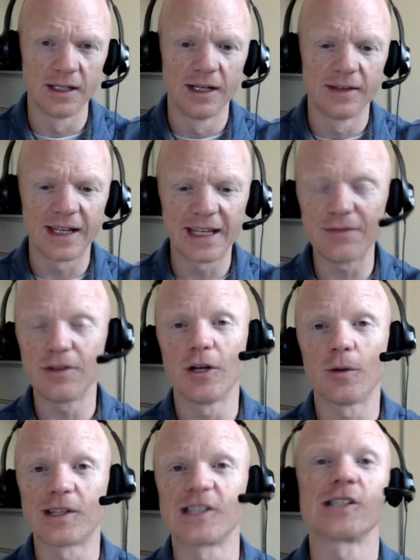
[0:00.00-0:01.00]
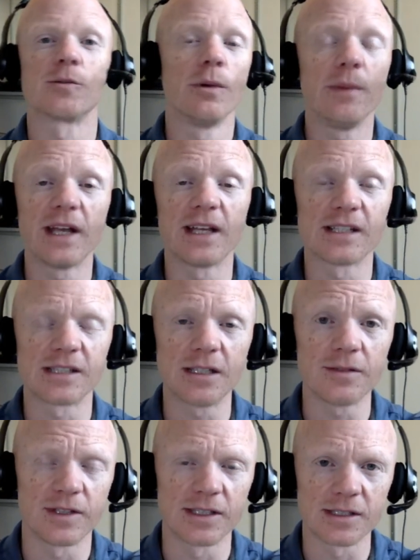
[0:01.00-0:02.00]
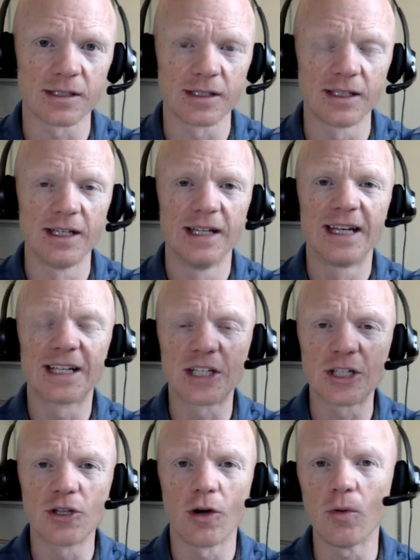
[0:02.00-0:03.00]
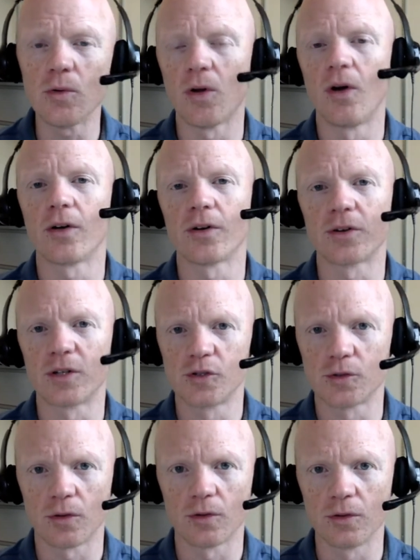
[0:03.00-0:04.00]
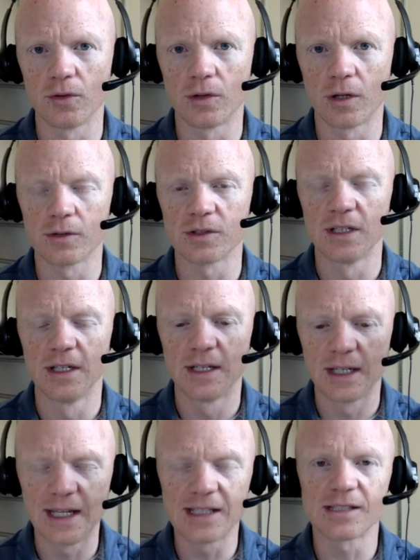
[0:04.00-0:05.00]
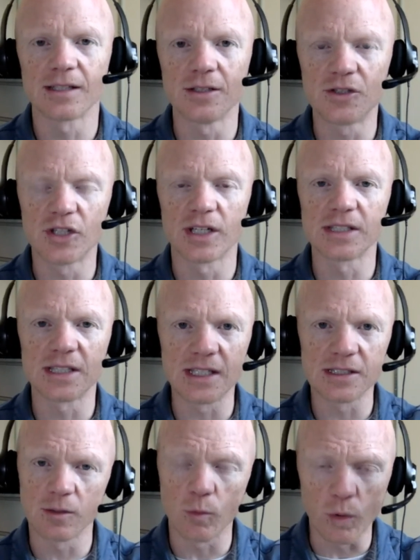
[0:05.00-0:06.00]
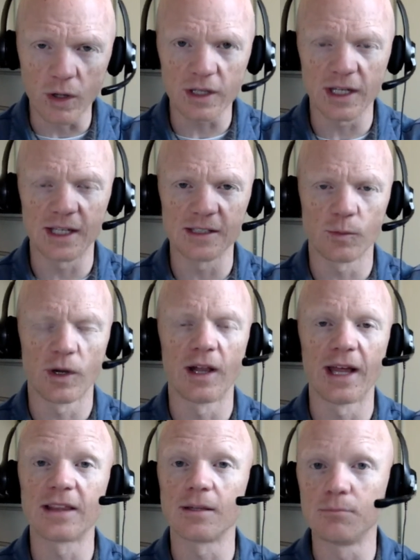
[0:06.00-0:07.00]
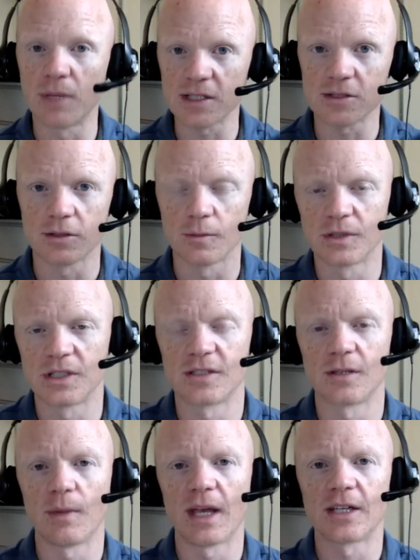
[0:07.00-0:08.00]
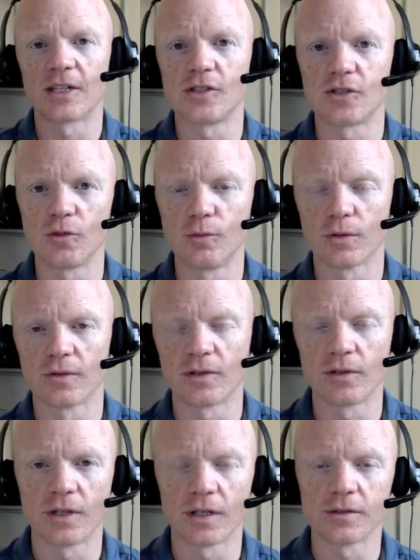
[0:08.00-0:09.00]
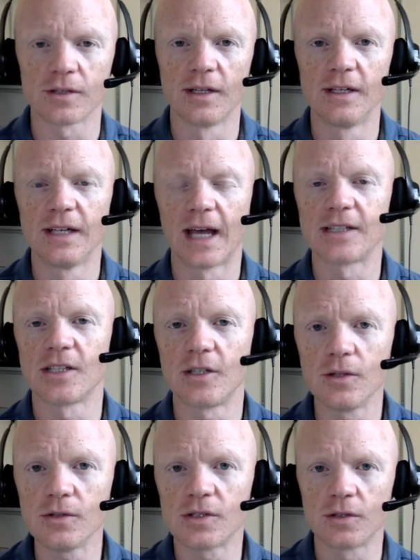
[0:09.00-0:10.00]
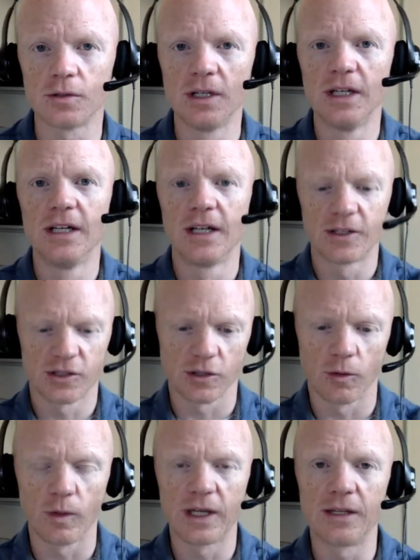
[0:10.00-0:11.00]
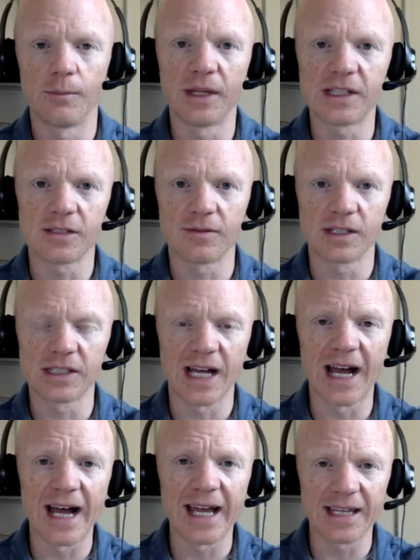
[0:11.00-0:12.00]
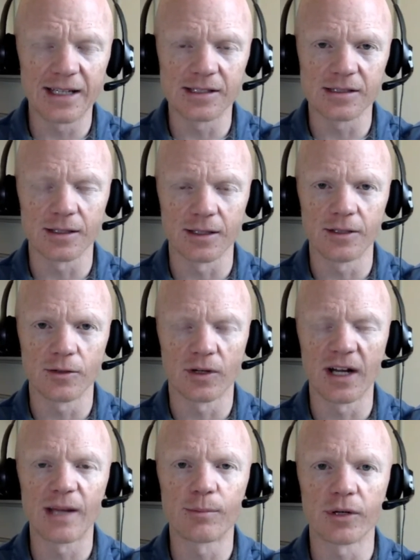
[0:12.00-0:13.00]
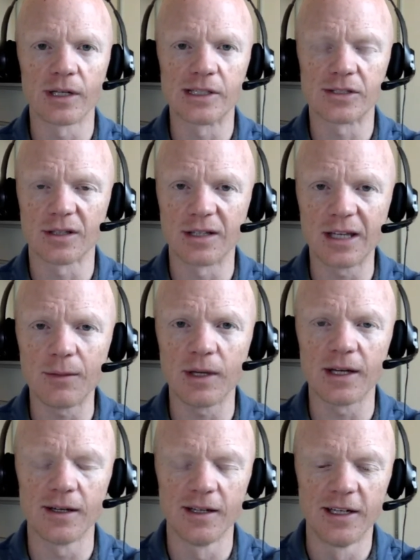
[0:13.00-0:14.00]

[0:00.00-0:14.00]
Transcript: that even though it's swimming in a sea of insulin, it can no longer control glucose. Insulin just isn't working as well at the muscle, which is the main consumer of glucose, as it used to. And so in the midst of this high insulin or hyperinsulinemia,